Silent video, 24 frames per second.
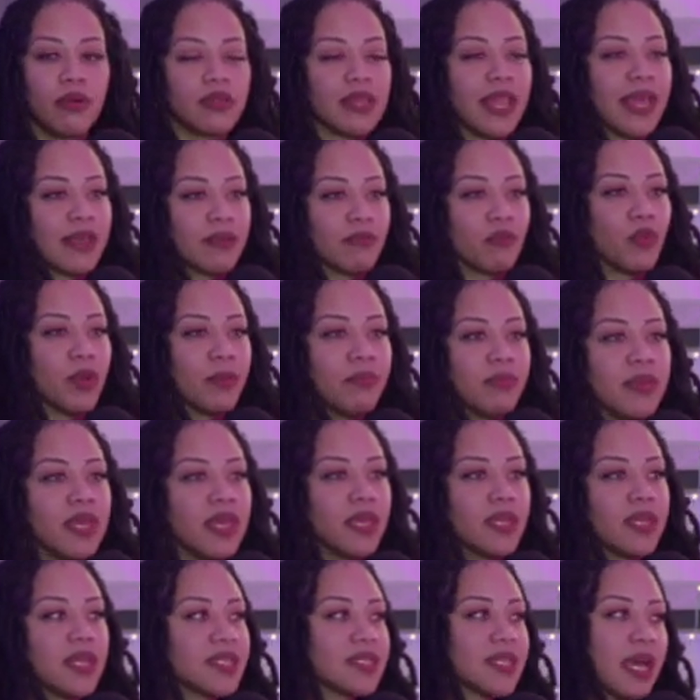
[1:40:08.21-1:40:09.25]
Like with
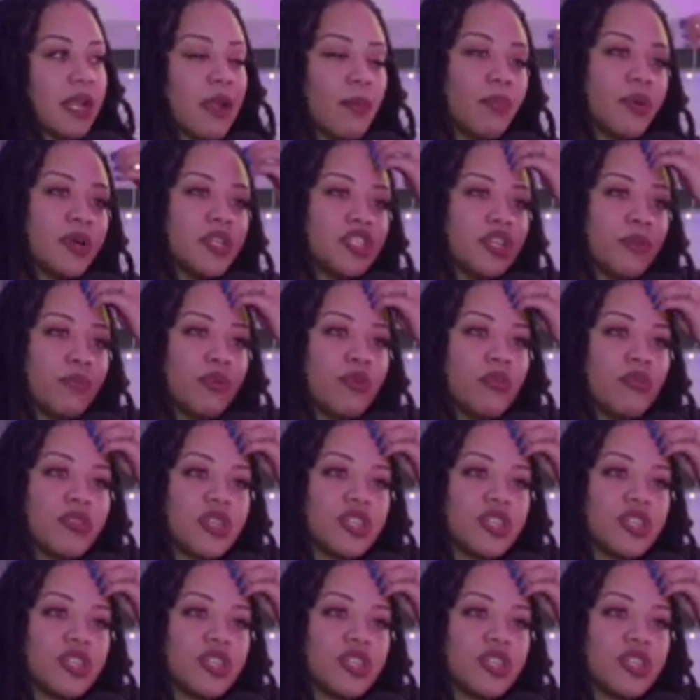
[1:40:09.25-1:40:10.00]
me, there's not a push and pull.